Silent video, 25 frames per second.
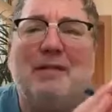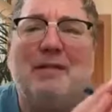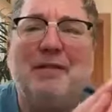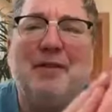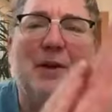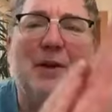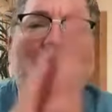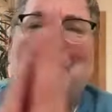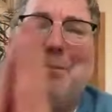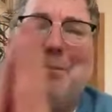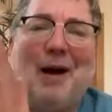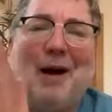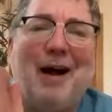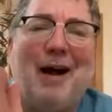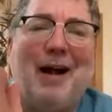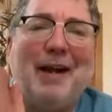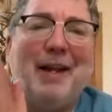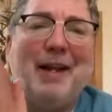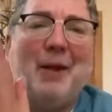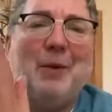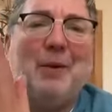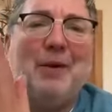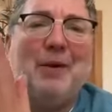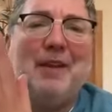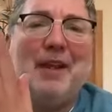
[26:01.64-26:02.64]
of their
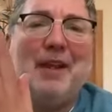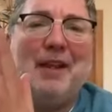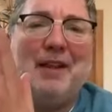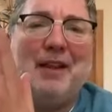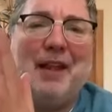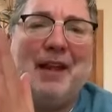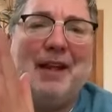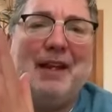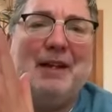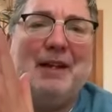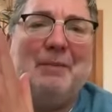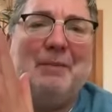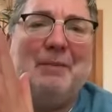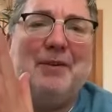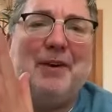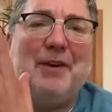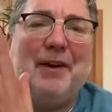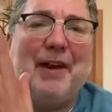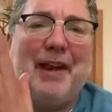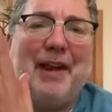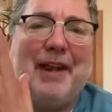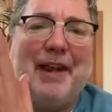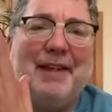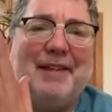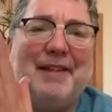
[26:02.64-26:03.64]
body when they line up their
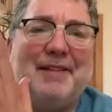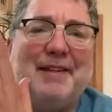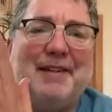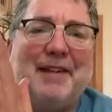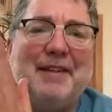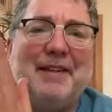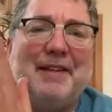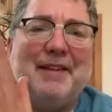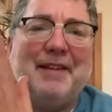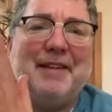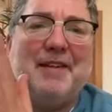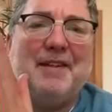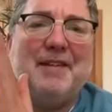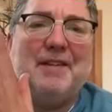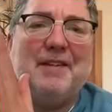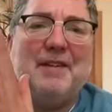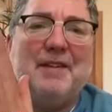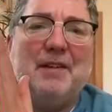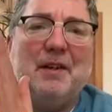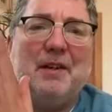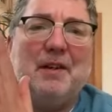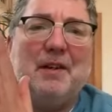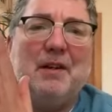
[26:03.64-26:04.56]
hands like this?